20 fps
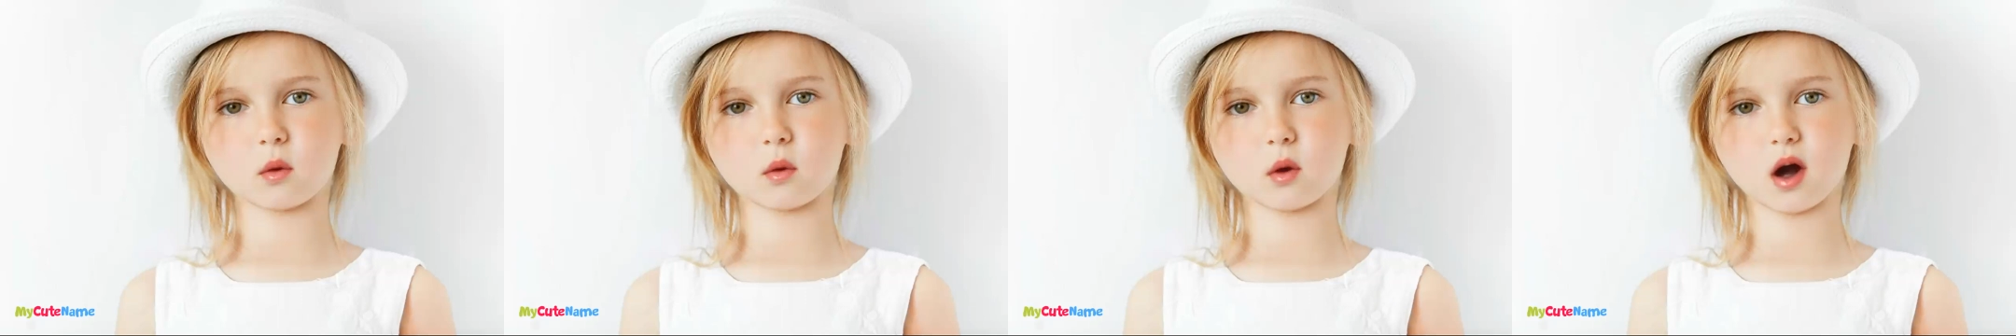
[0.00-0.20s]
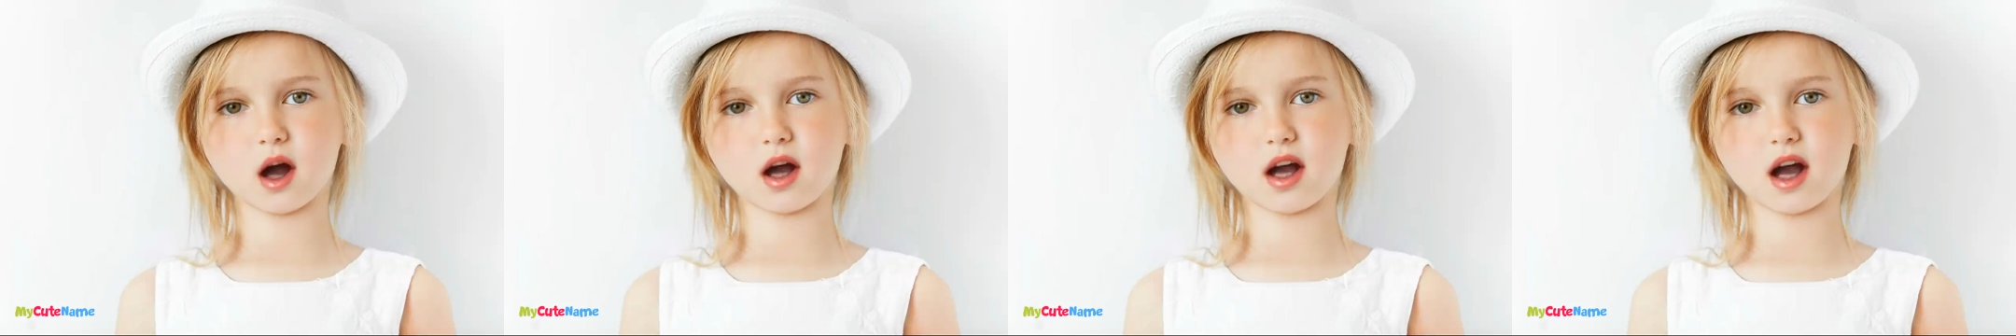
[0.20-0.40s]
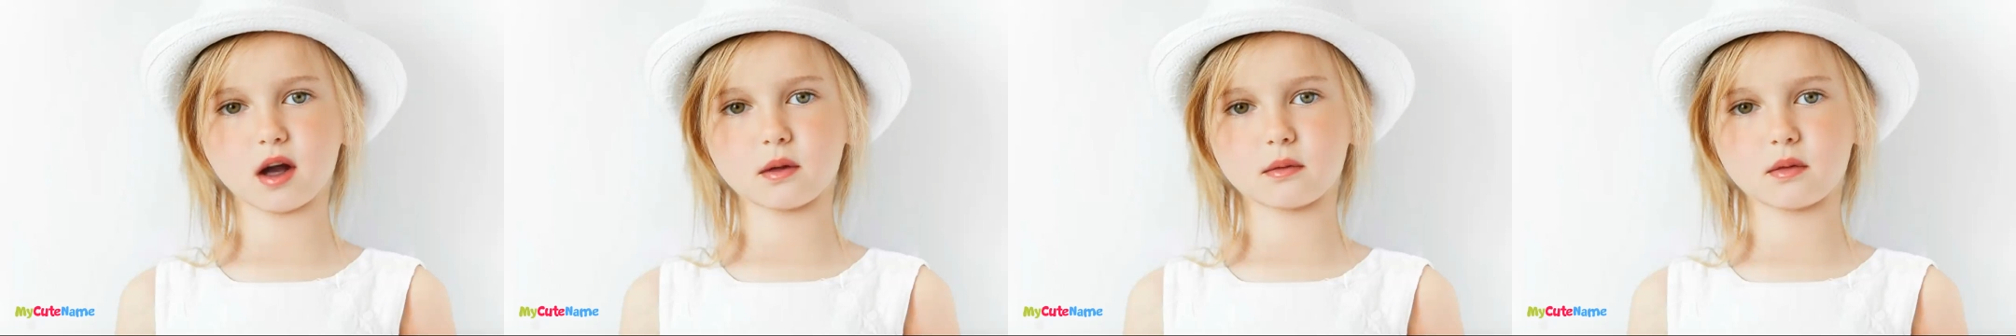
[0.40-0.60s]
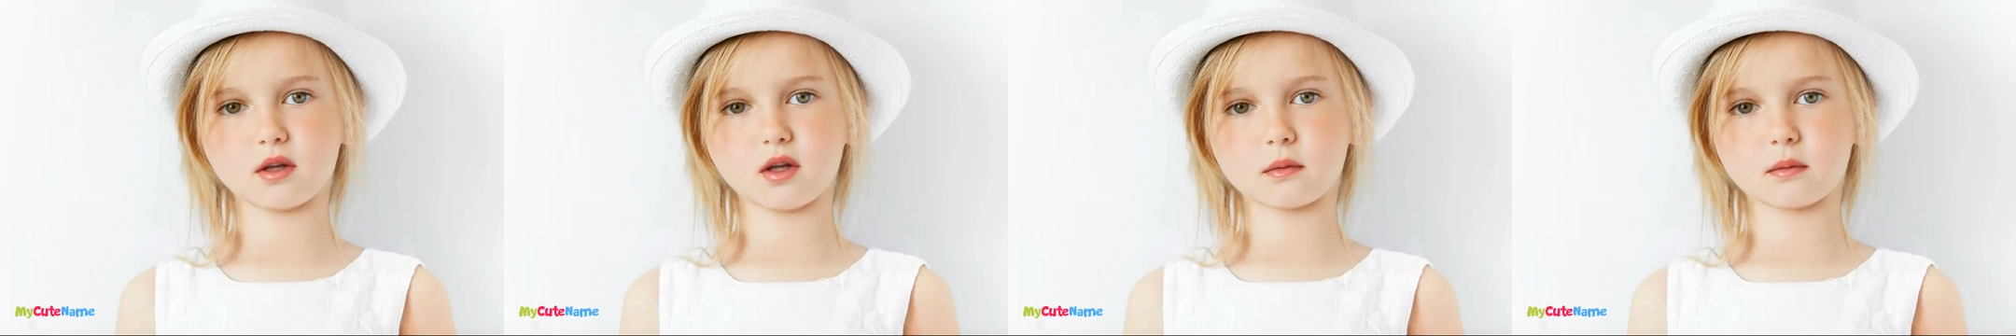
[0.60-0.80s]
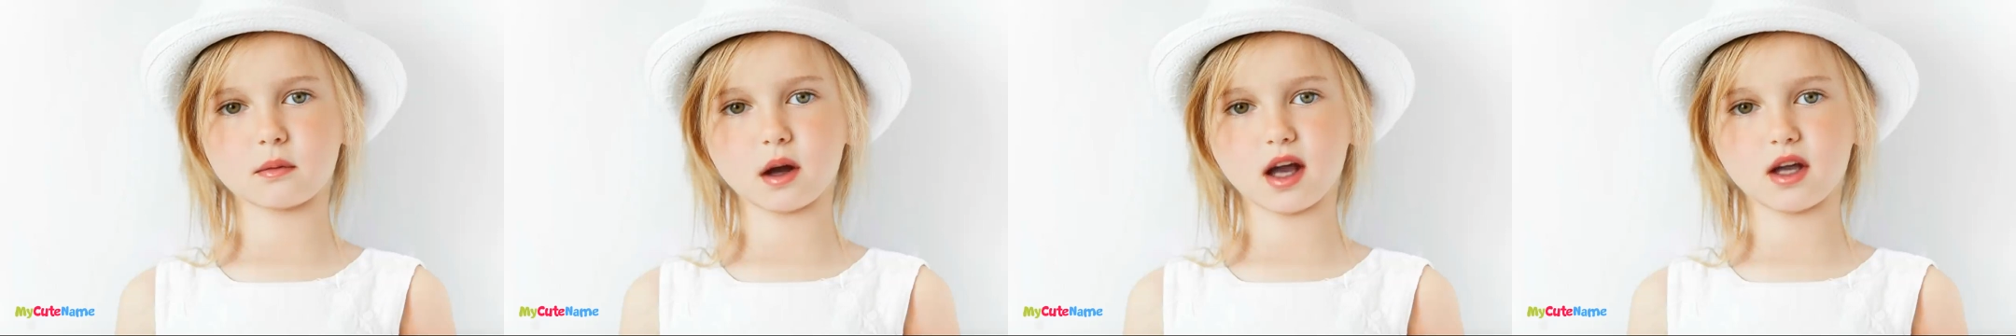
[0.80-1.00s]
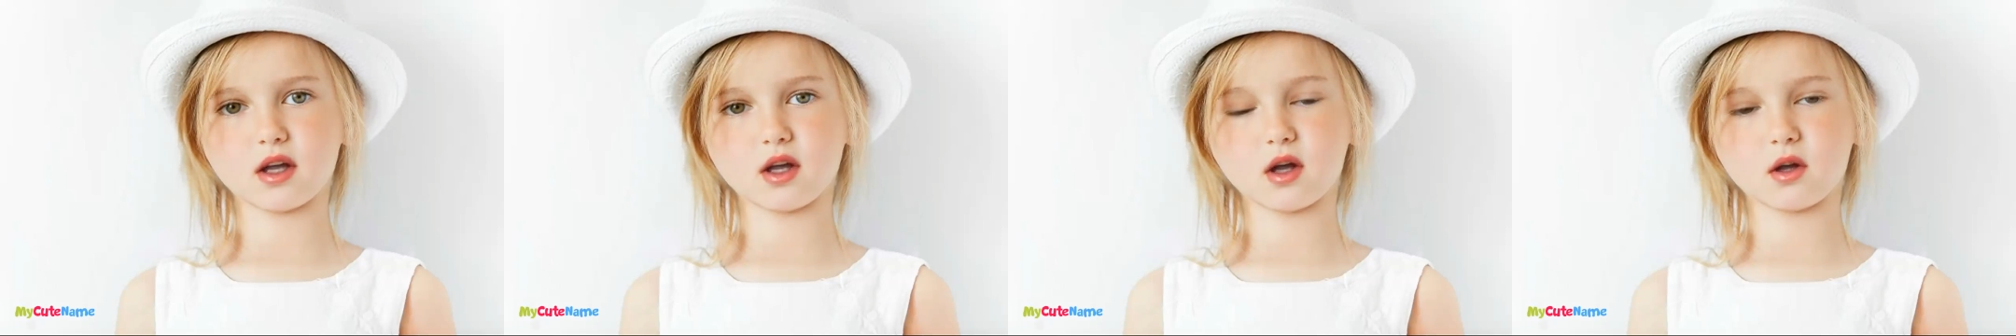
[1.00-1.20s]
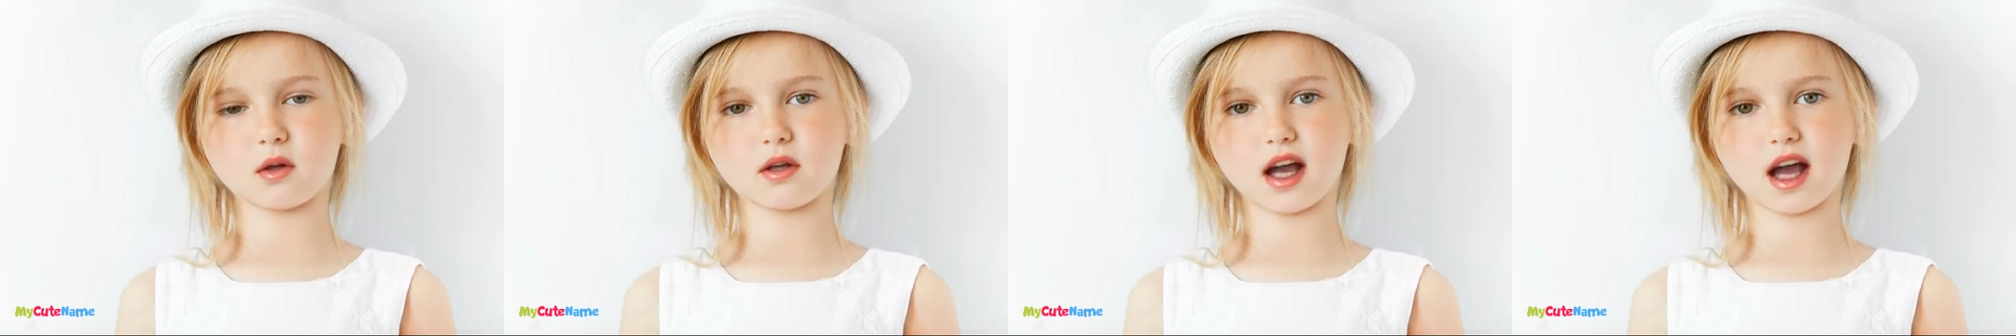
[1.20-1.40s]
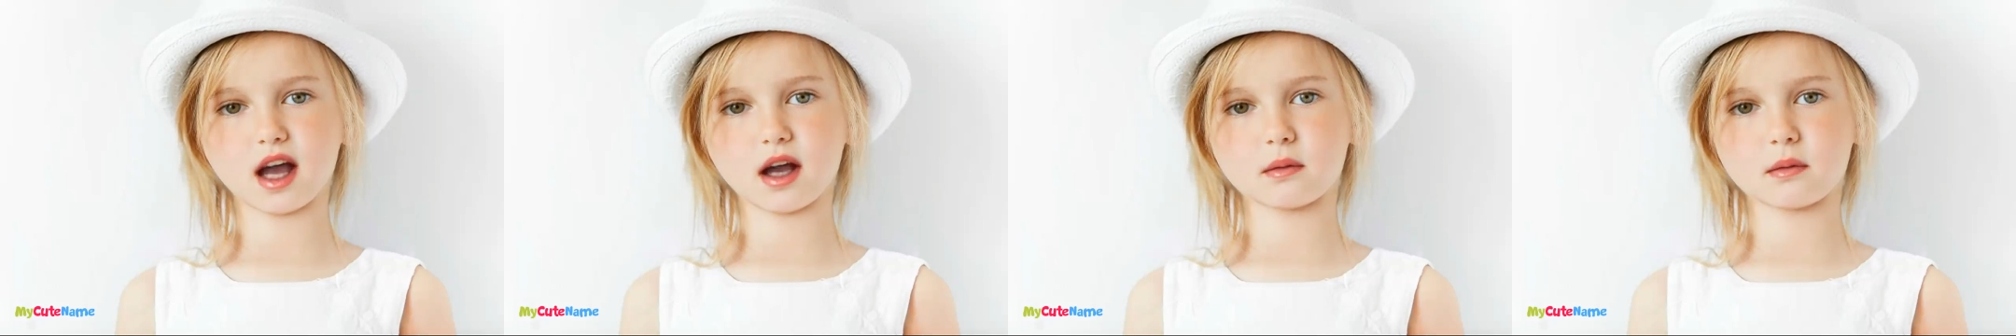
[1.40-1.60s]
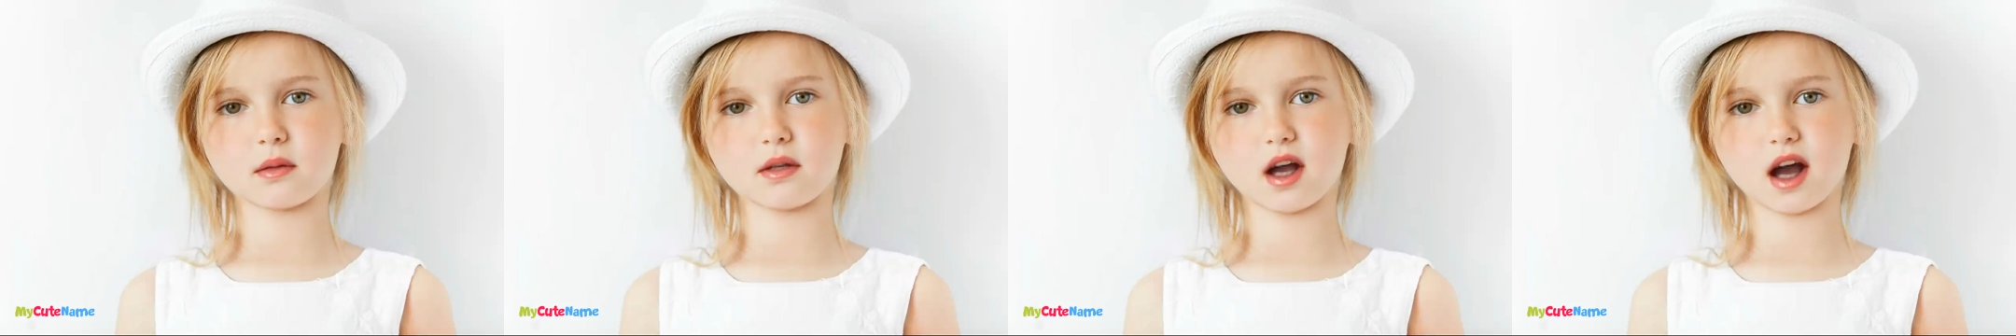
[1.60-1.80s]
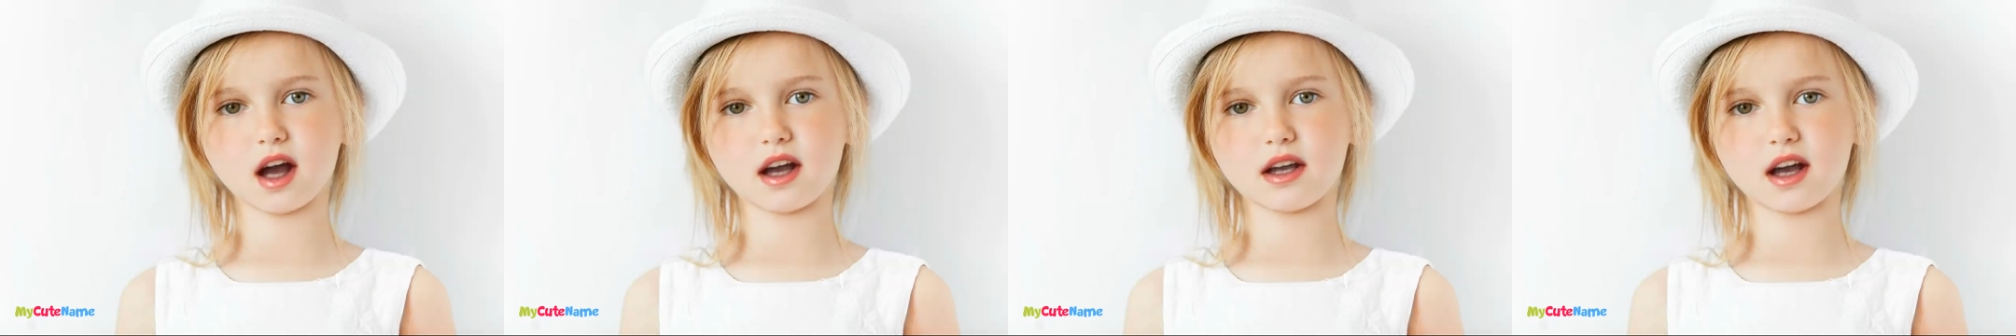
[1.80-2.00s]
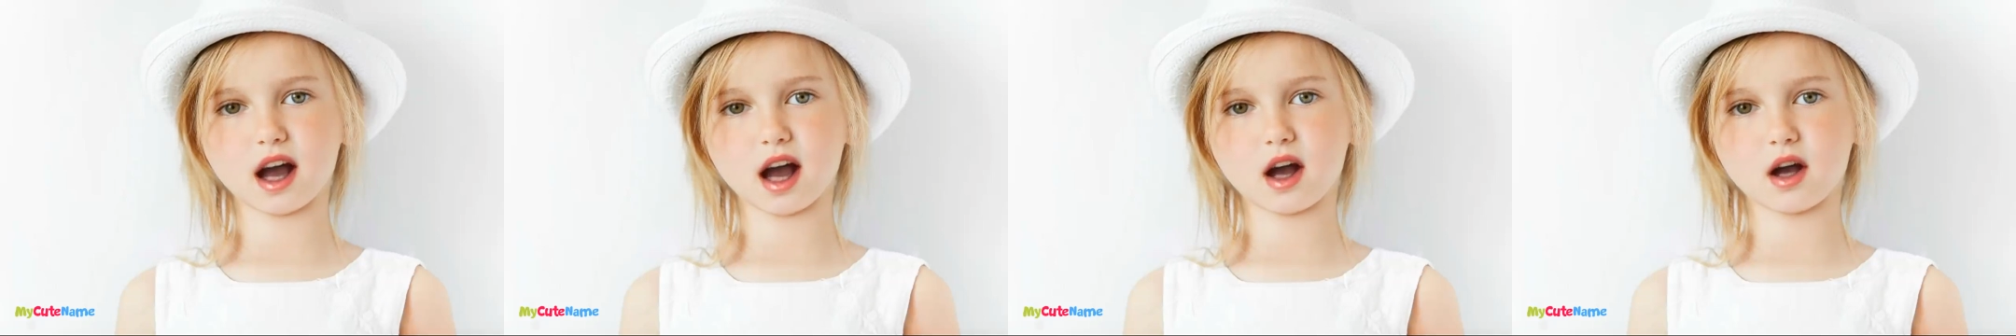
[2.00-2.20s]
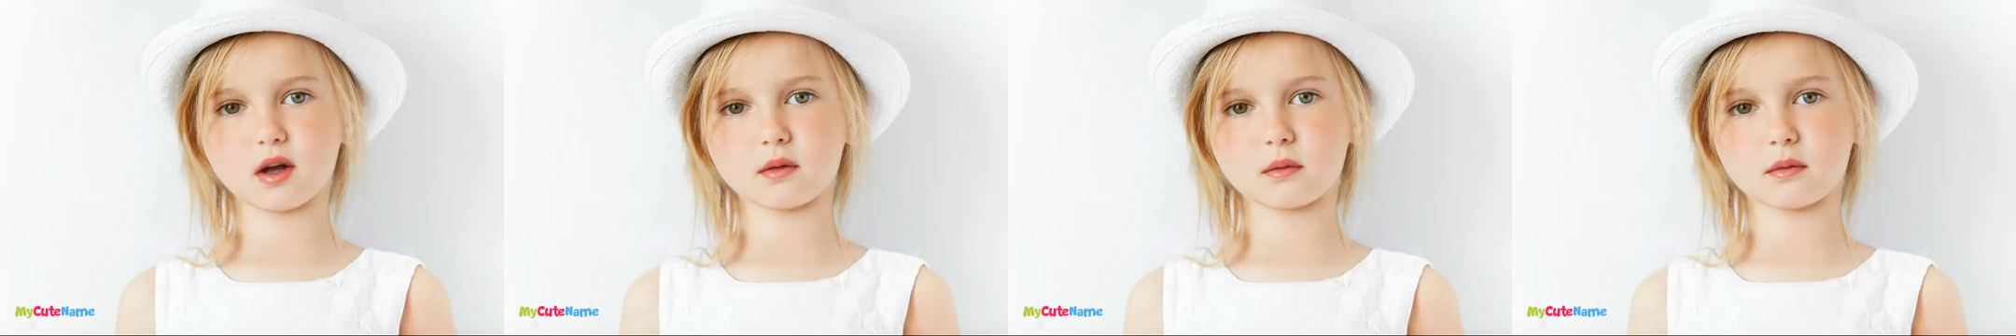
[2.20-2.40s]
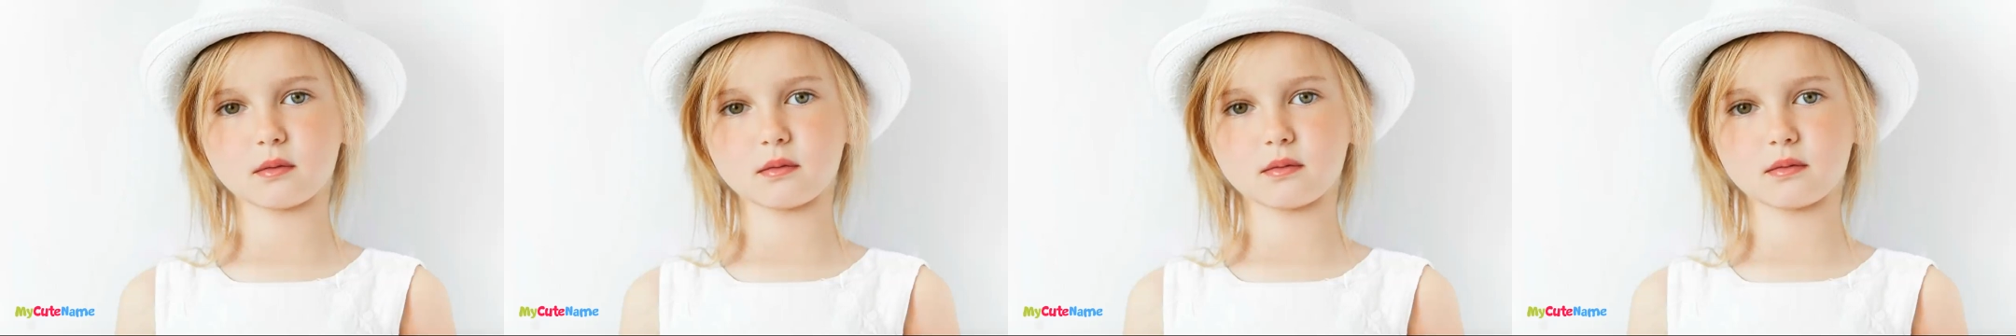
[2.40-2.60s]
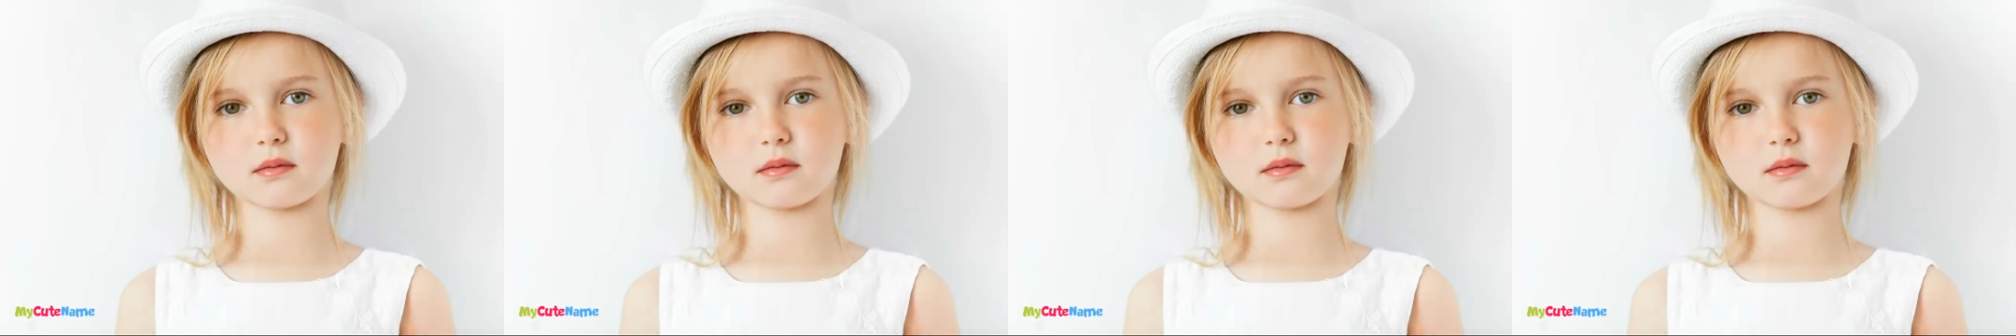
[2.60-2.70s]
Welcome to mycutename.com.